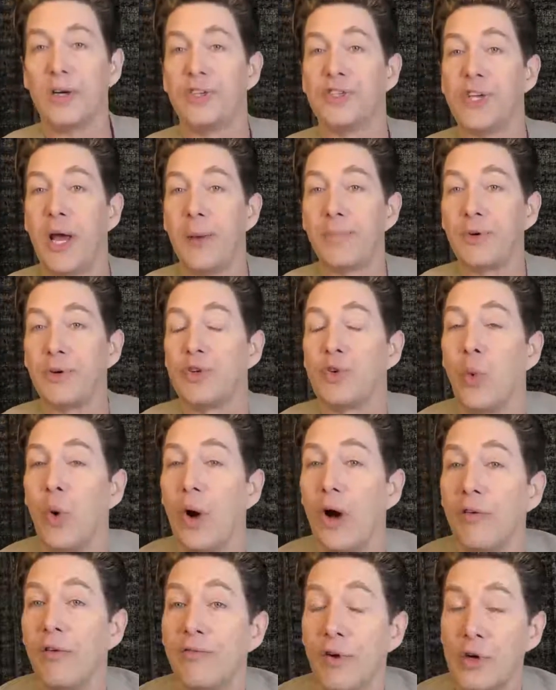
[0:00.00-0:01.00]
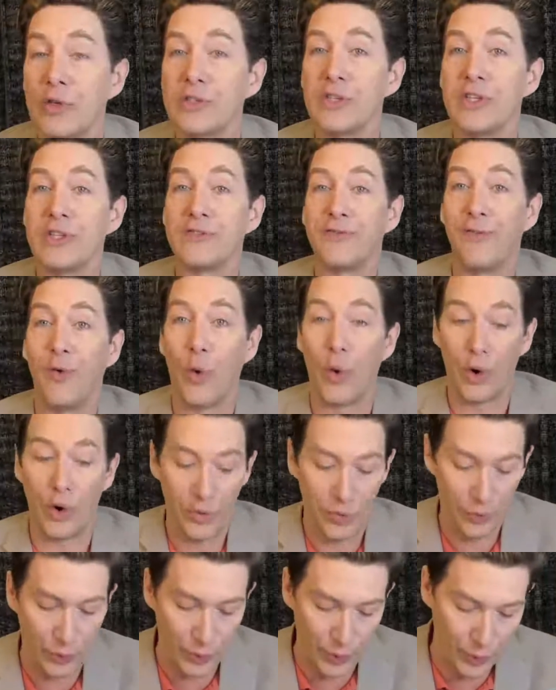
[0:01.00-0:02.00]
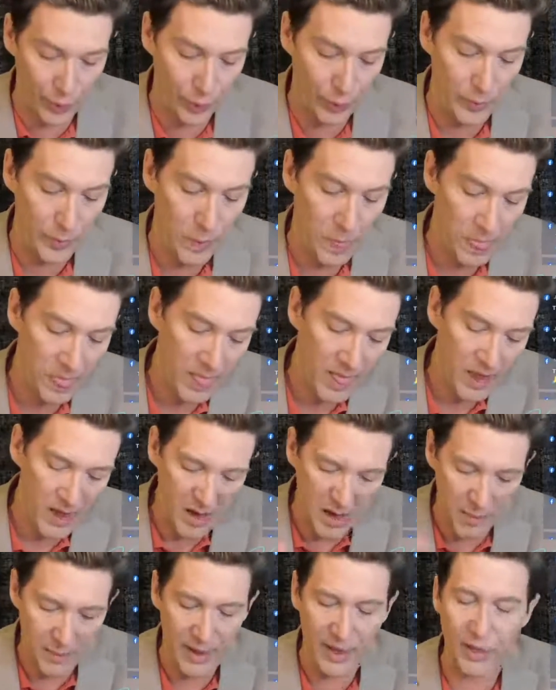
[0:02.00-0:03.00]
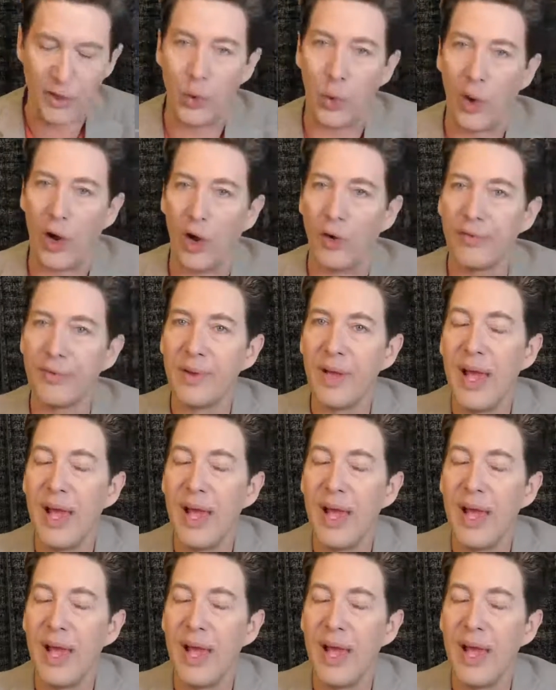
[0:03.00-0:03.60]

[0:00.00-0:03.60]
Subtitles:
chapter 12, verses 4 through about 12.